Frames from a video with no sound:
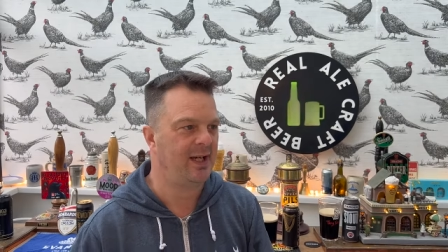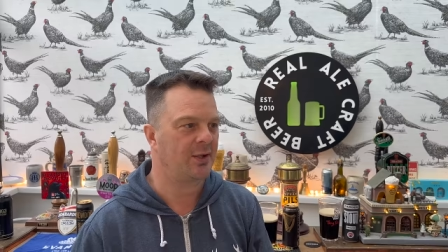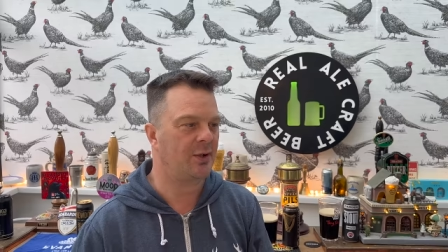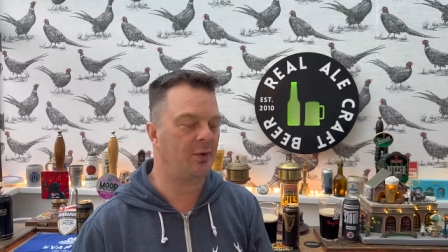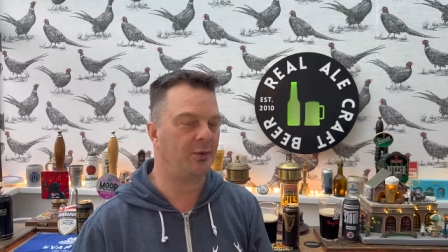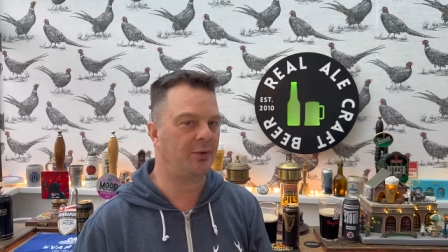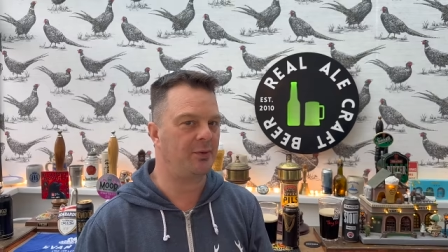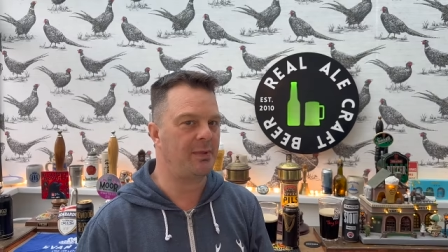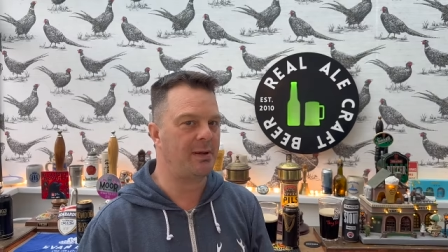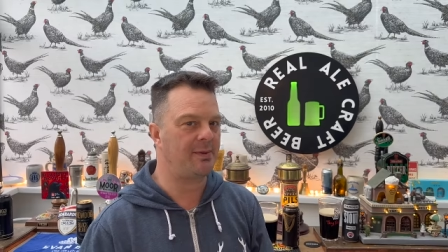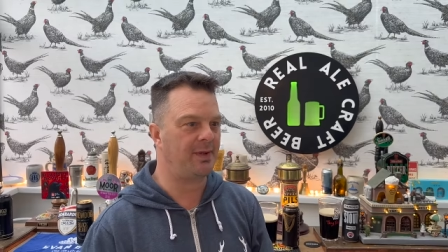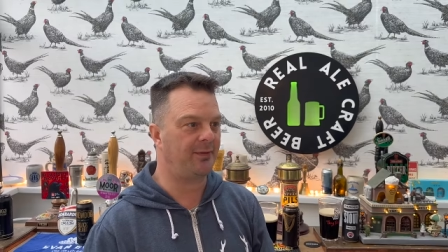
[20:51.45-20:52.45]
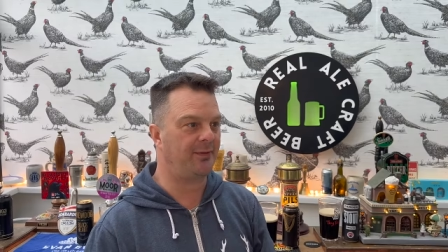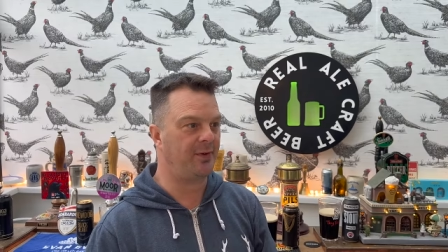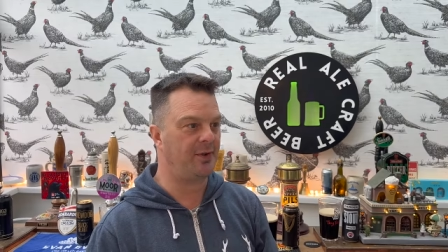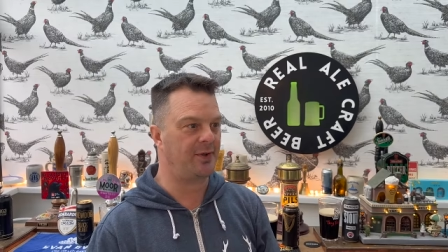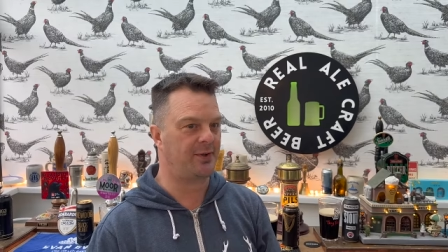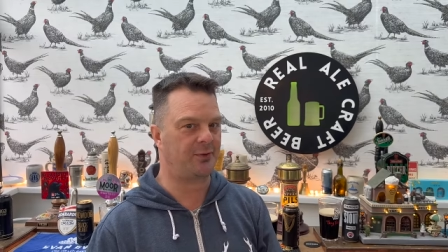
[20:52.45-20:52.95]
go through maybe the
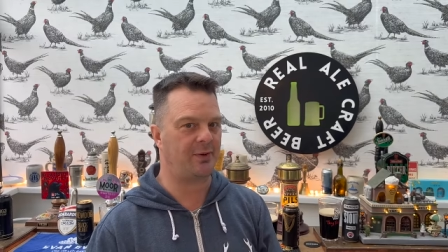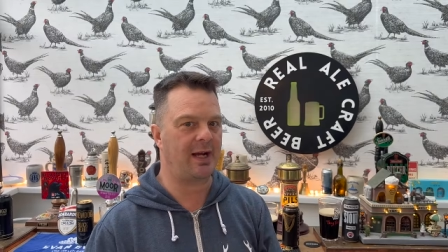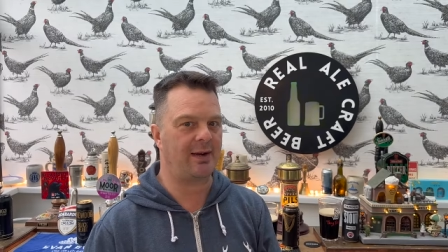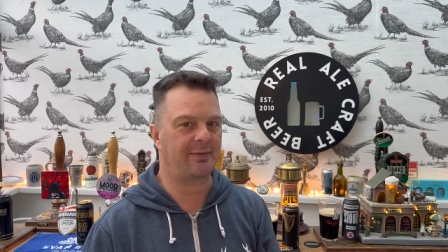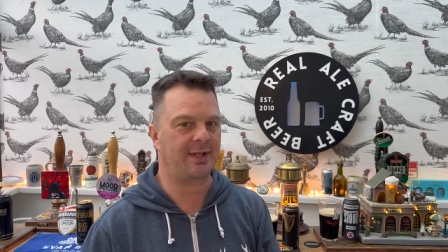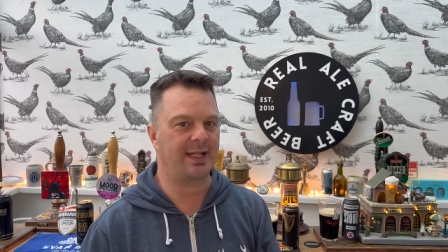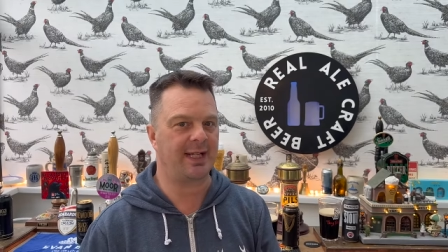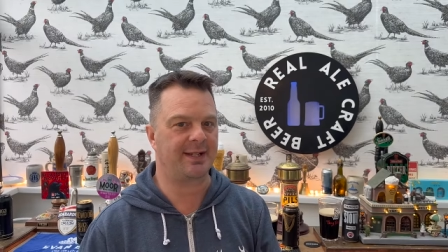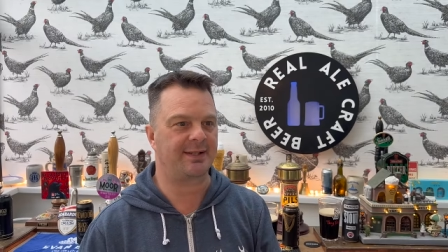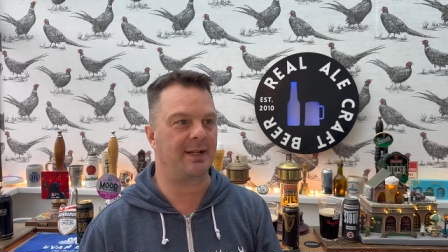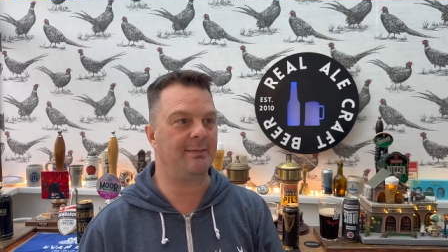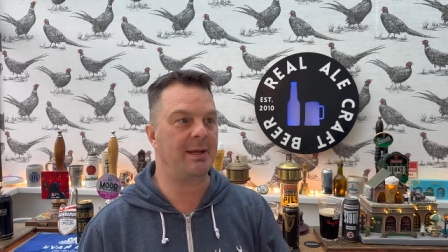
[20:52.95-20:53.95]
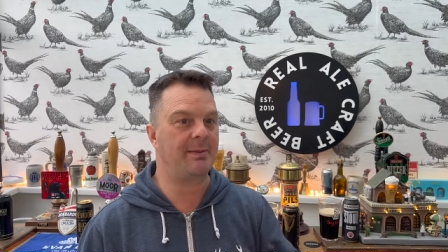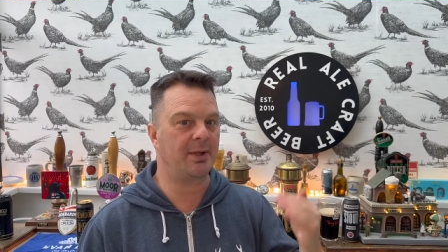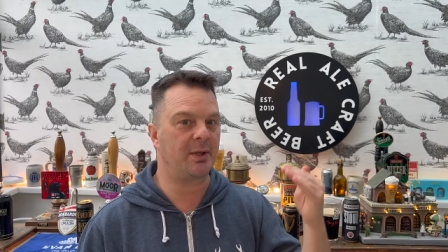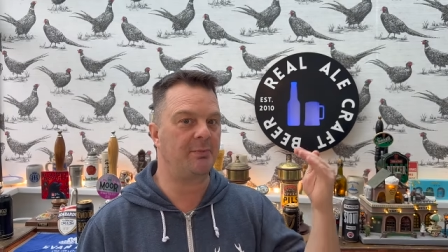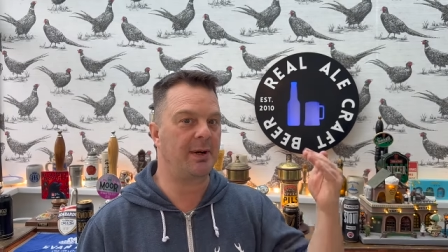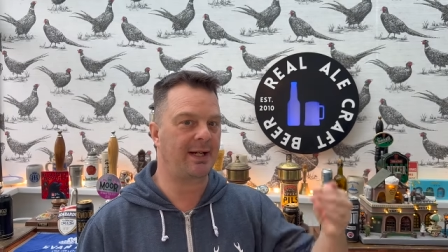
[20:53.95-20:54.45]
first draft Guinness and maybe
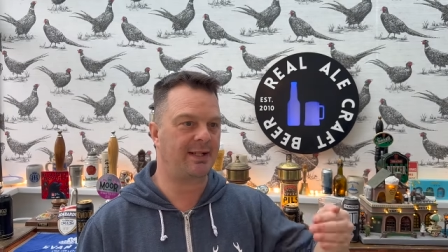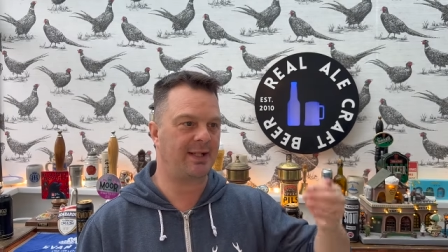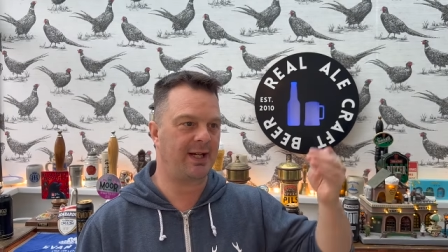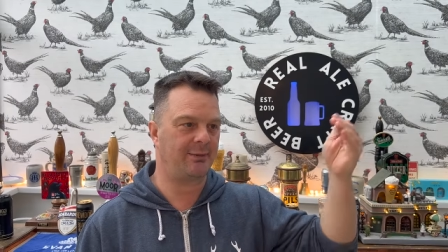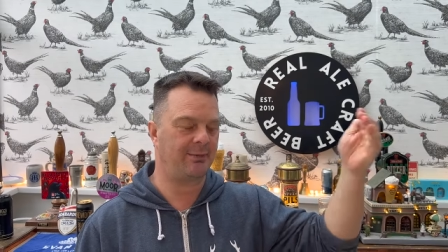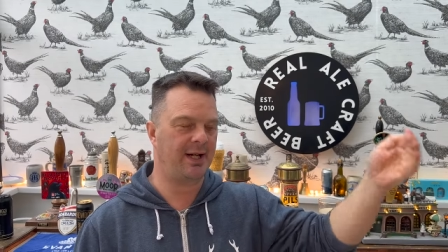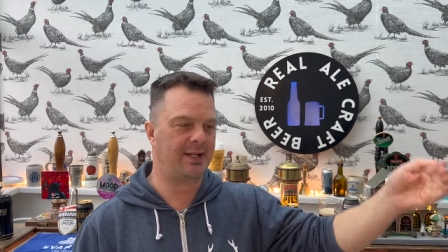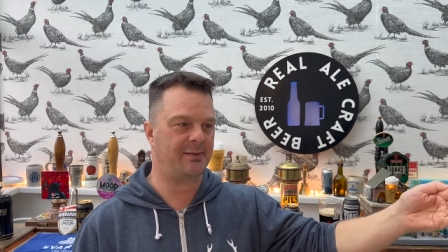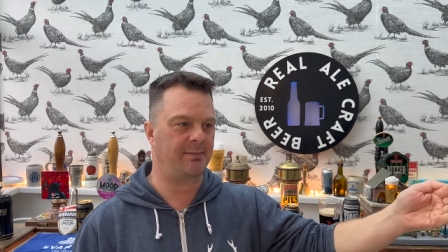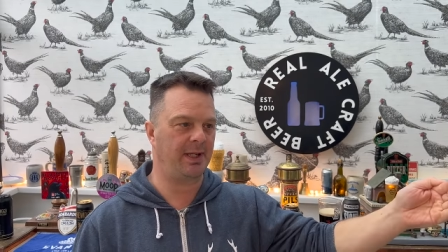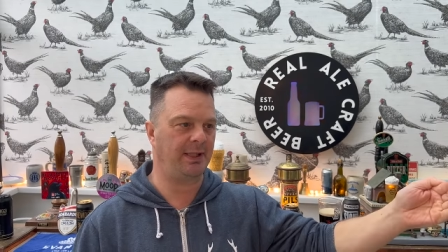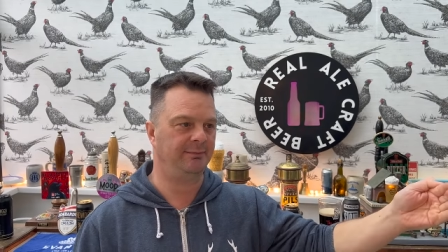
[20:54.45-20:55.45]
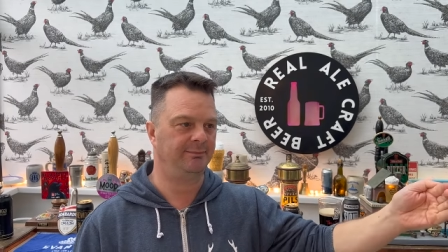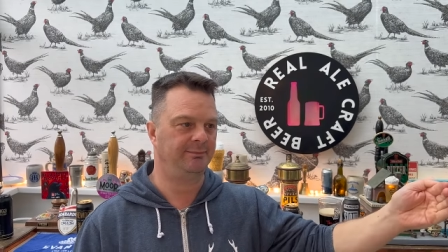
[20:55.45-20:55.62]
go back to that recipe.